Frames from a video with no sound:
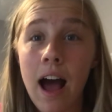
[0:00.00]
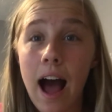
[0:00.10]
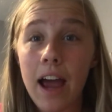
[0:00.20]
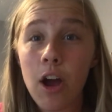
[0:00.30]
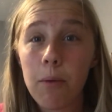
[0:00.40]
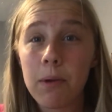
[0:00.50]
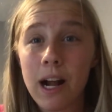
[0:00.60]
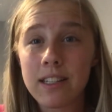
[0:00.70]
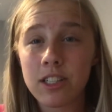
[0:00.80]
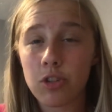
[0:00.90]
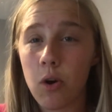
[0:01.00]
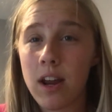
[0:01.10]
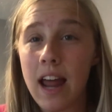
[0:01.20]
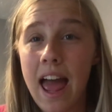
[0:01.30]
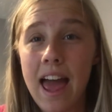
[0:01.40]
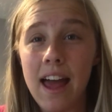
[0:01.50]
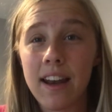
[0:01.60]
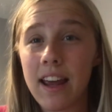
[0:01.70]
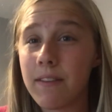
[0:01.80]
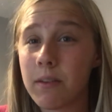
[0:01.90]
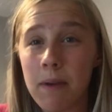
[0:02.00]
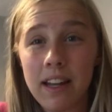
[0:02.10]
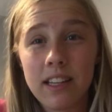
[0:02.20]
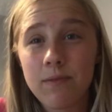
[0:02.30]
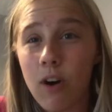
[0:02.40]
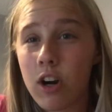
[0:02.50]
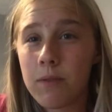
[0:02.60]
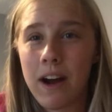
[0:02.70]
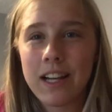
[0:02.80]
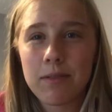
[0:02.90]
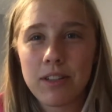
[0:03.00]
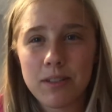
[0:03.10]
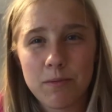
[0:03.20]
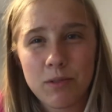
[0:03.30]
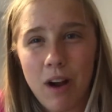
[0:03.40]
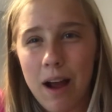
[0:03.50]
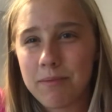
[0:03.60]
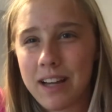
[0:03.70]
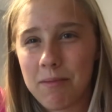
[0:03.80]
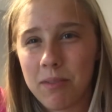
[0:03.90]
I hope you guys enjoyed, and if you made it this far, you might as well subscribe down